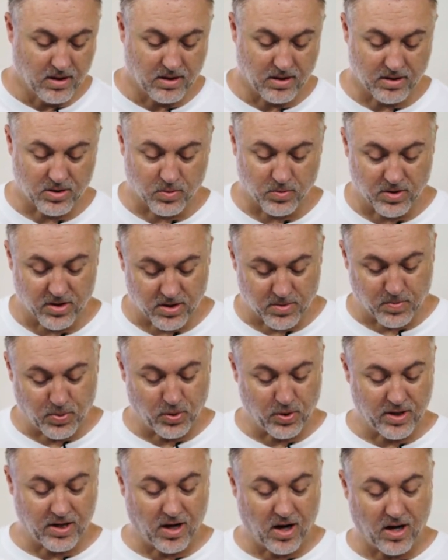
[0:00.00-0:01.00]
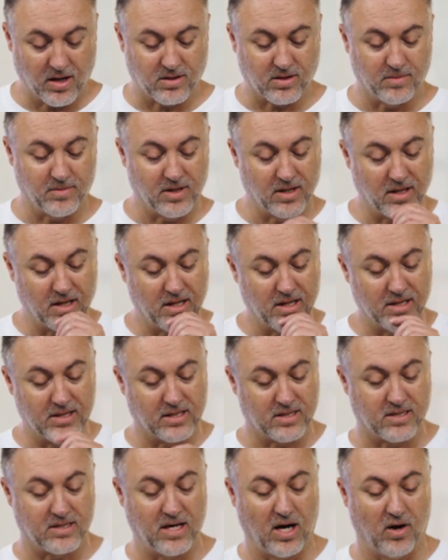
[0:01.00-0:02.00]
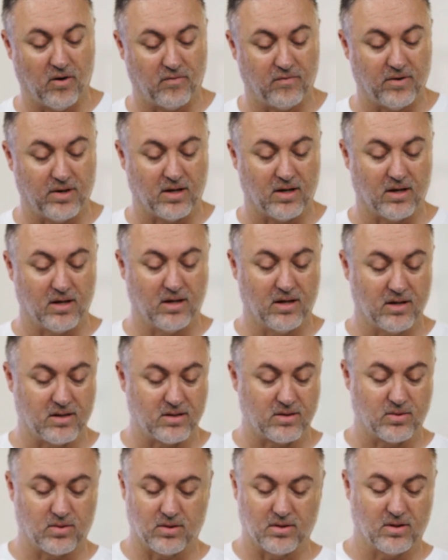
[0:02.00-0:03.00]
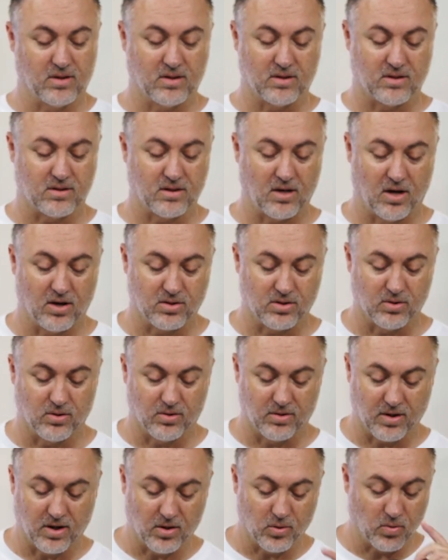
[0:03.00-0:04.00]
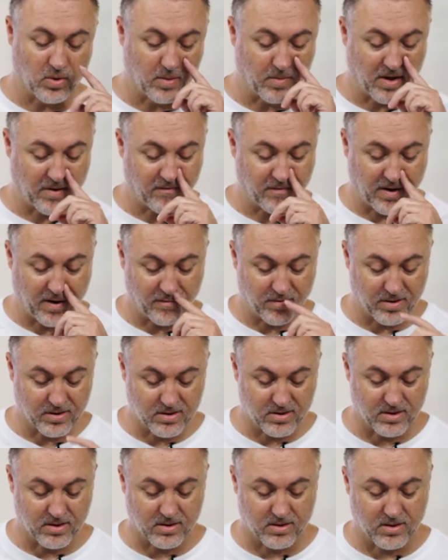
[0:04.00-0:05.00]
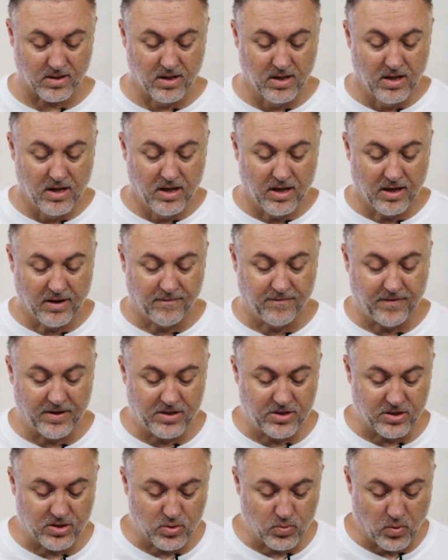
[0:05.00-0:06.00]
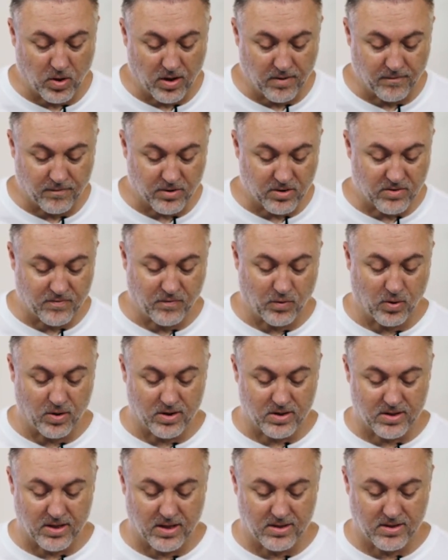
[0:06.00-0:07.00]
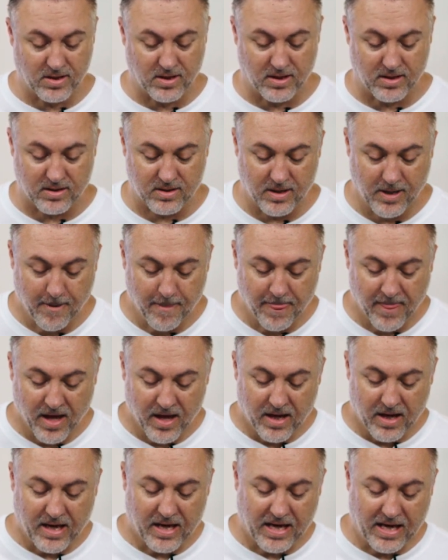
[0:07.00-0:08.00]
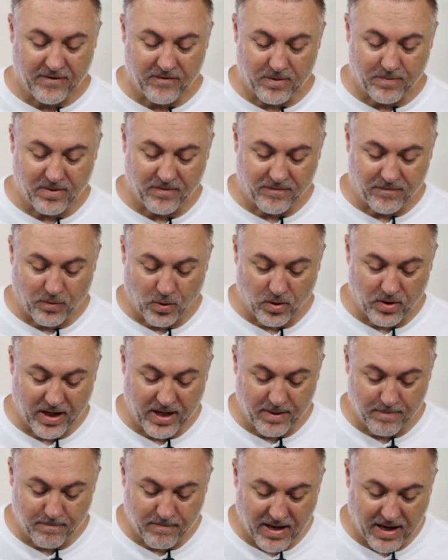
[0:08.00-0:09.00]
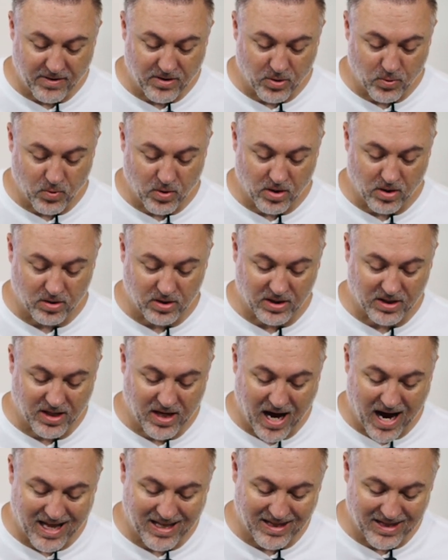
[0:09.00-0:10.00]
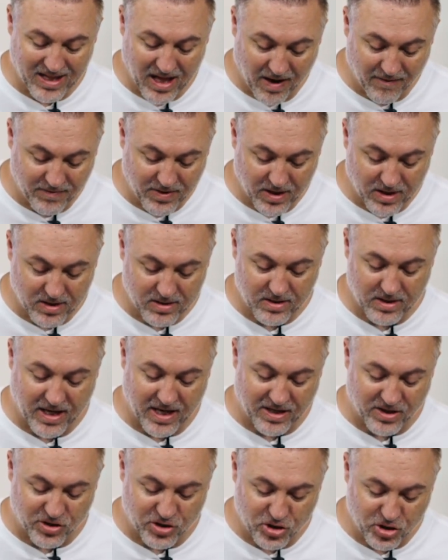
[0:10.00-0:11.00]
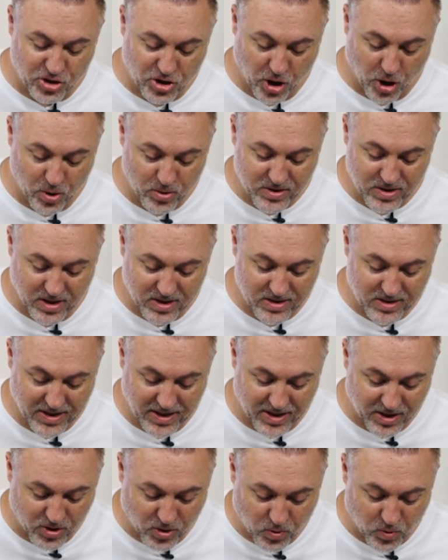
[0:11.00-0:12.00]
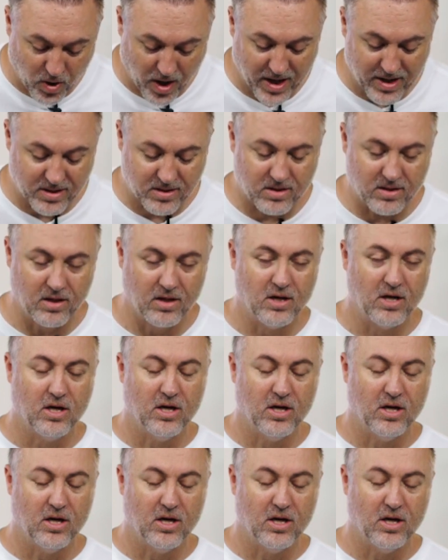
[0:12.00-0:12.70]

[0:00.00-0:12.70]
This one is pretty awesome in itself, and it's, it's also another one of my favorites. It's Ephesians 1, verse 4 says this Even before he made the world, God loved us and chose us in Christ